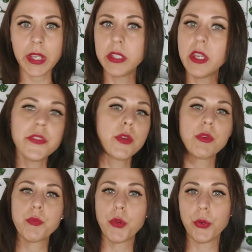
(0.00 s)
Nothing
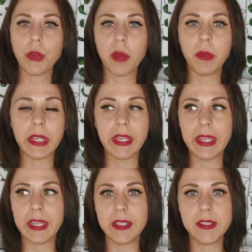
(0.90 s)
with
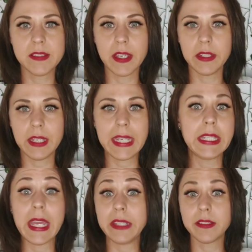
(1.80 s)
programming is an
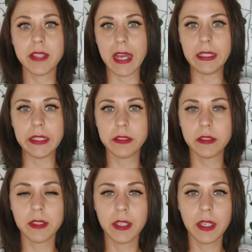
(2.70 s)
innate
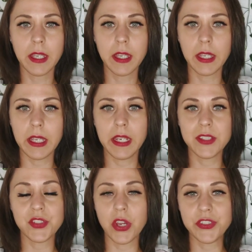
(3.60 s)
talent. It
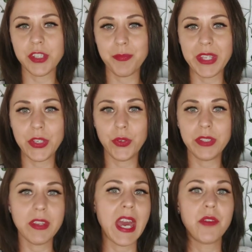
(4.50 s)
is not something you
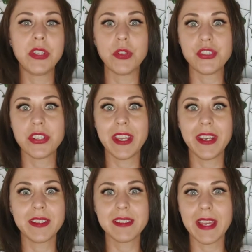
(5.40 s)
need to have in your
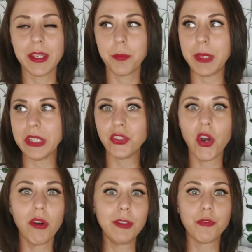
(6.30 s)
genetics, like being
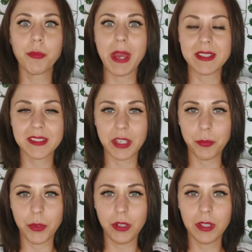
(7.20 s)
tall for
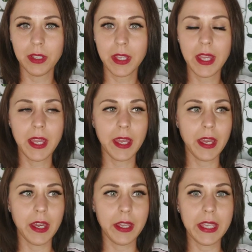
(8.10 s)
basketball.
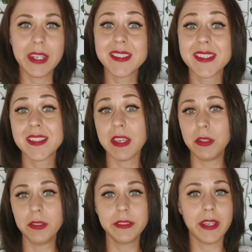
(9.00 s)
It is a
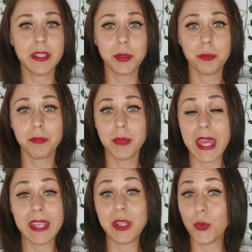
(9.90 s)
skill that
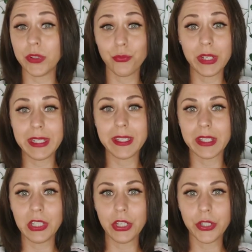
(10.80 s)
anyone really
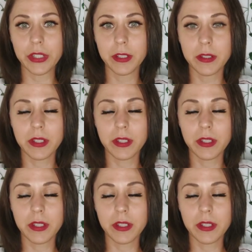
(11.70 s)
can learn.